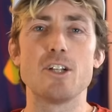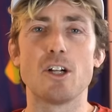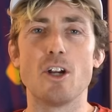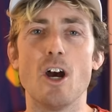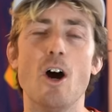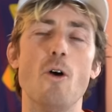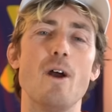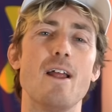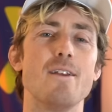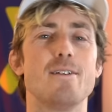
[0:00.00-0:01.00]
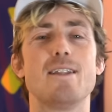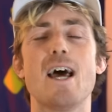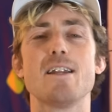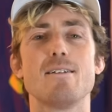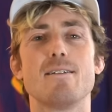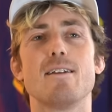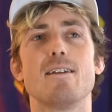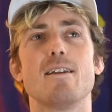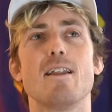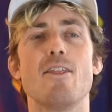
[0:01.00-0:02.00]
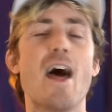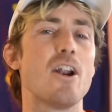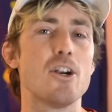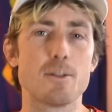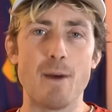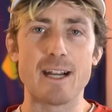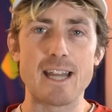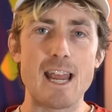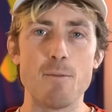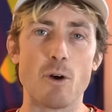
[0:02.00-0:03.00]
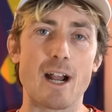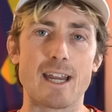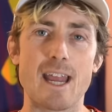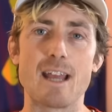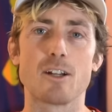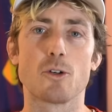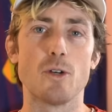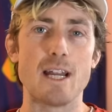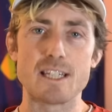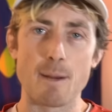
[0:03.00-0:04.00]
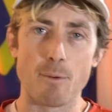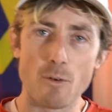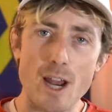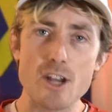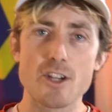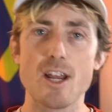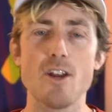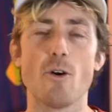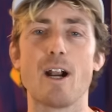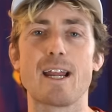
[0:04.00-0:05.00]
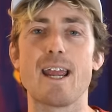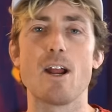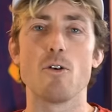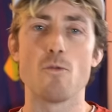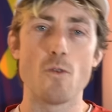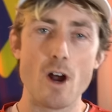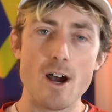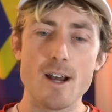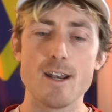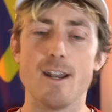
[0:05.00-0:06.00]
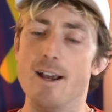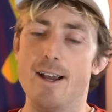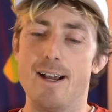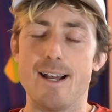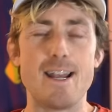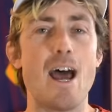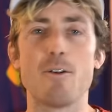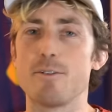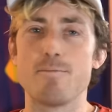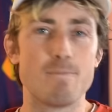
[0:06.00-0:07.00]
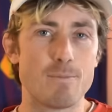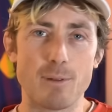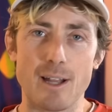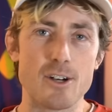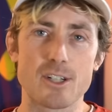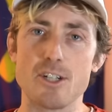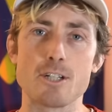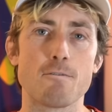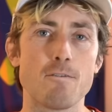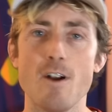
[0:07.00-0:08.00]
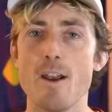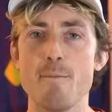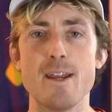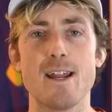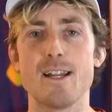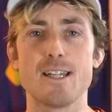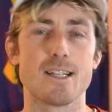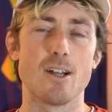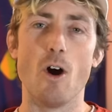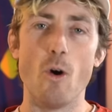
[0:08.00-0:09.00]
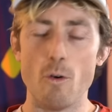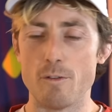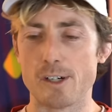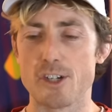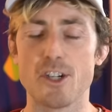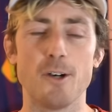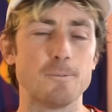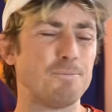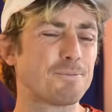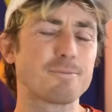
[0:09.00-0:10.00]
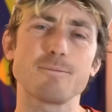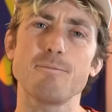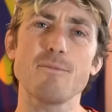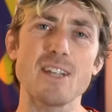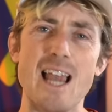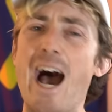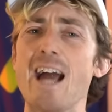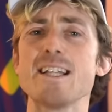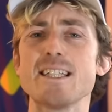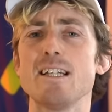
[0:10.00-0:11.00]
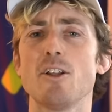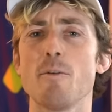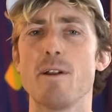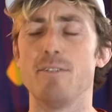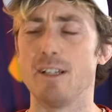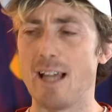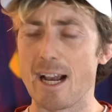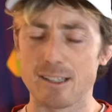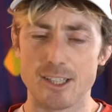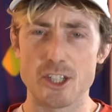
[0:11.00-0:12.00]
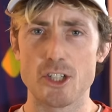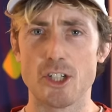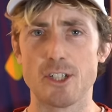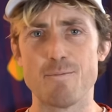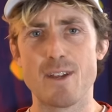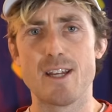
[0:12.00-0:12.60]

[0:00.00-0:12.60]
to go. And that hurts my game, where I can't create separation or I can't run. Now players can just front me and it's just over. So honestly, a little bit of a lackluster